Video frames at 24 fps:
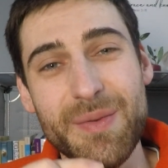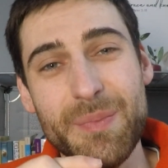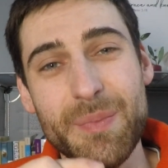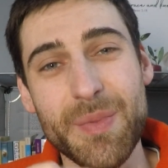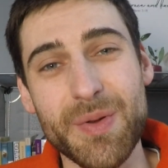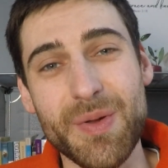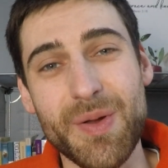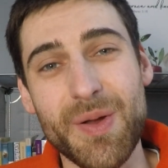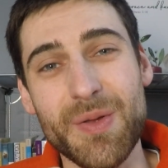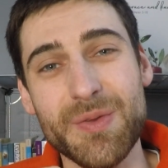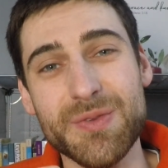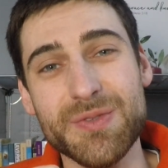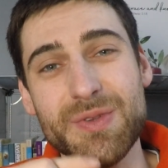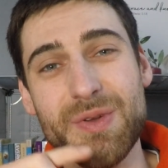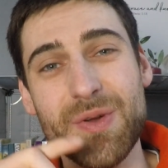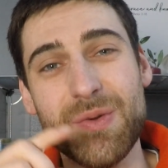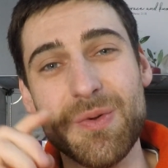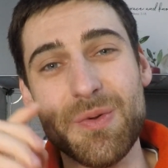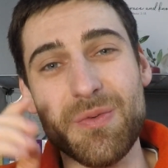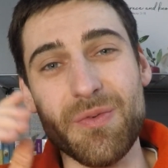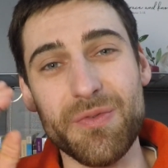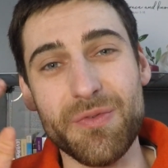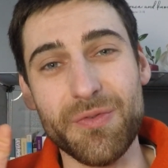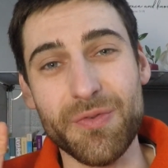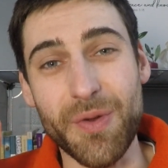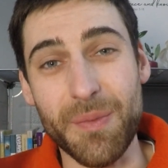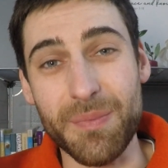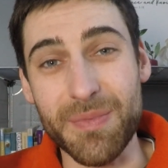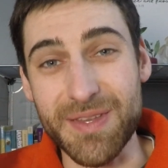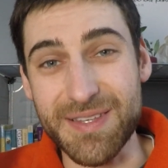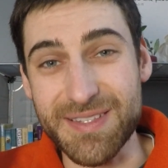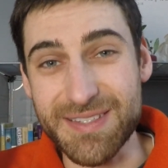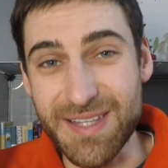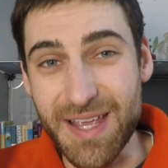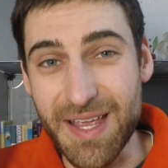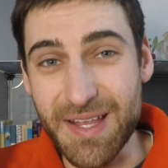but also from
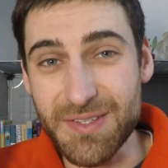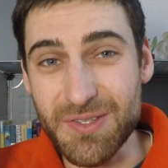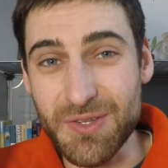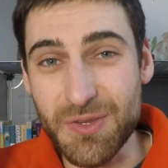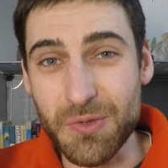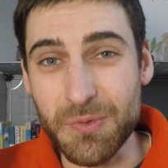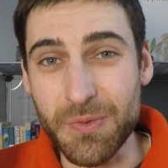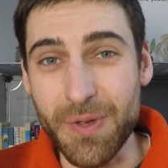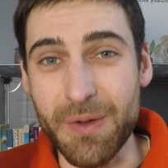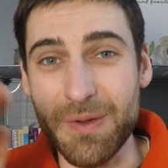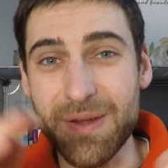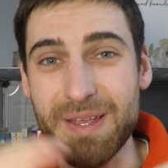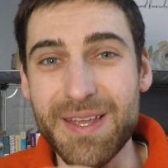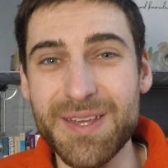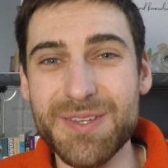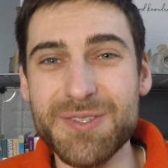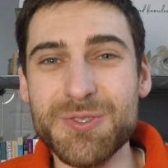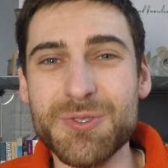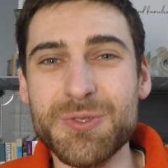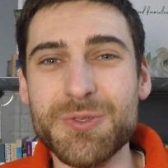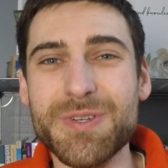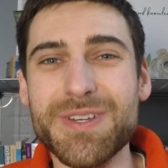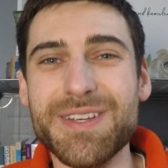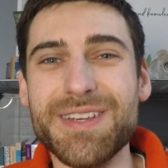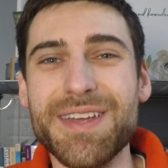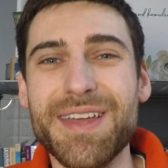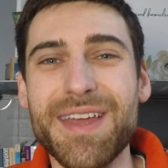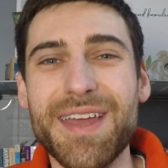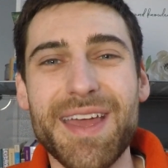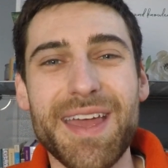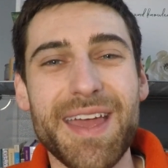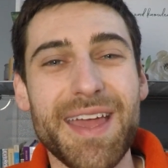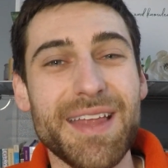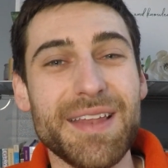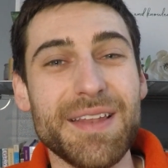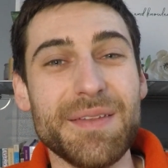the saints throughout history
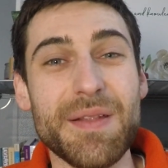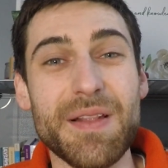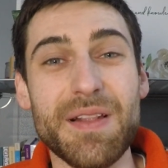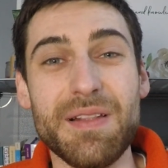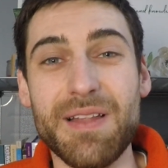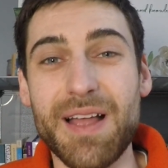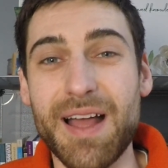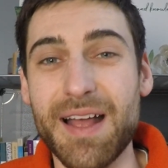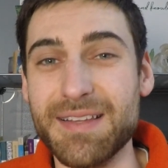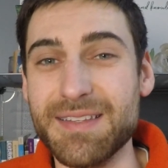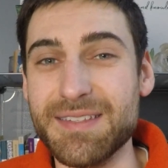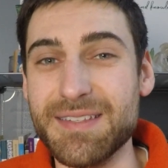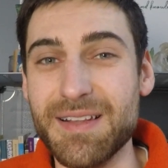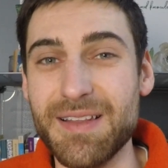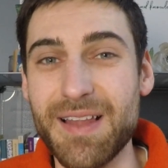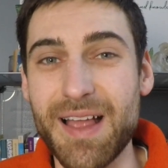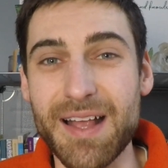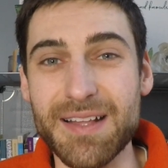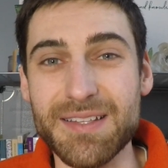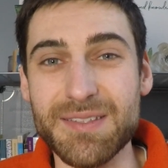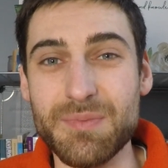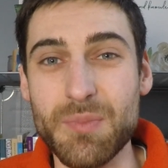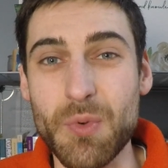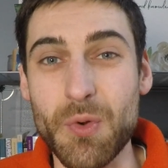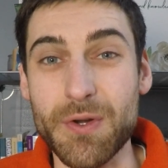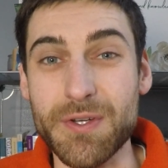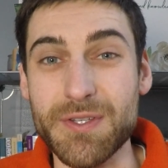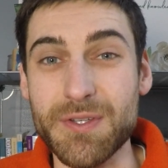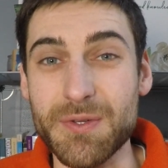and lots, lots more.